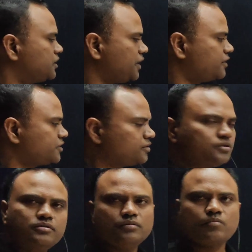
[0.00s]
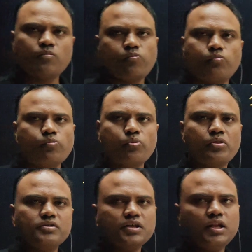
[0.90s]
Right.
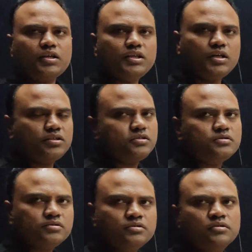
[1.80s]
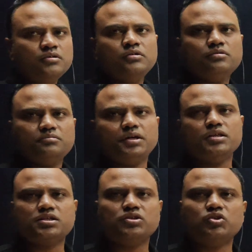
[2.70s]
Shall I clear this?
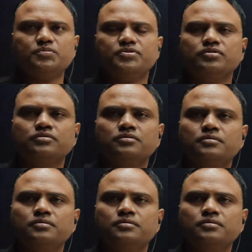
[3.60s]
Minus I groups.